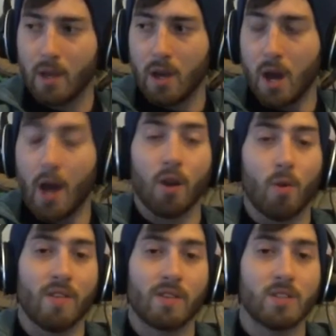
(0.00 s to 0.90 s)
I don't know
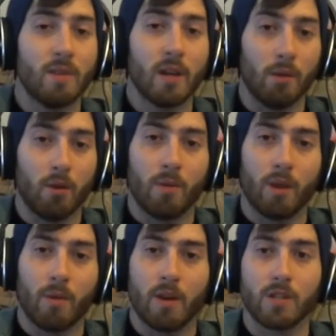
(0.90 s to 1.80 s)
when this is being uploaded, by
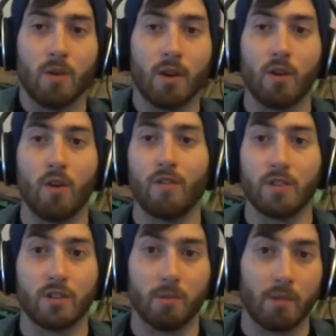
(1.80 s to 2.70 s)
the way, guys, so I don't know if this
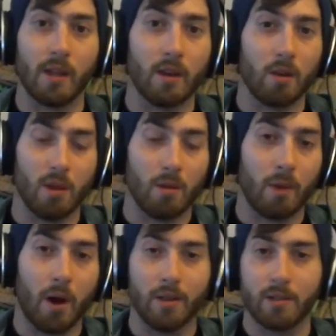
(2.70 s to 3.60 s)
is completely going to be in the
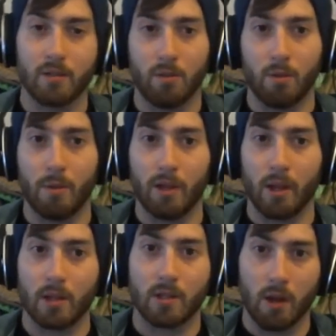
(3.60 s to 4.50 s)
past, or it'll be
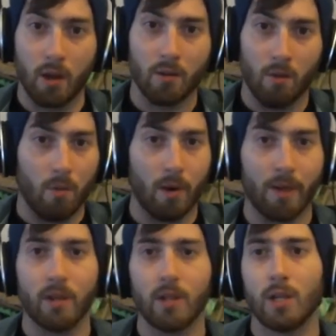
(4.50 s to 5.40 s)
like tonight, or
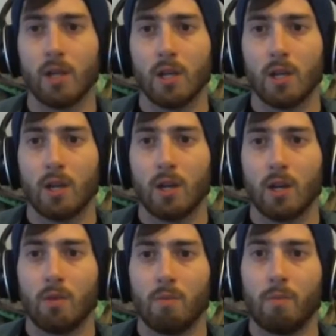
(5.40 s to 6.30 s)
whatever.
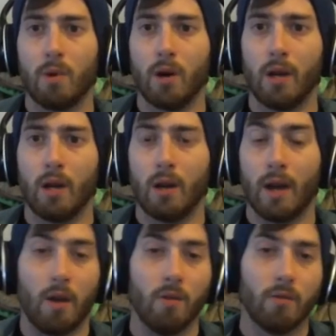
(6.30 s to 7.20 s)
But uh,
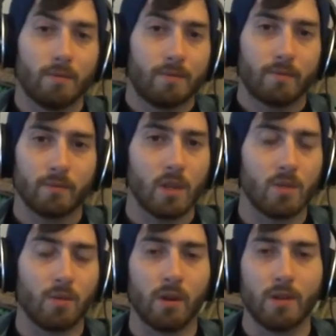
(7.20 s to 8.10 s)
hey-ho, is
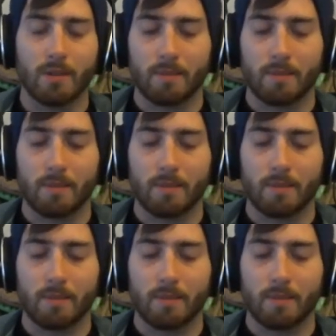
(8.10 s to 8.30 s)
what it is.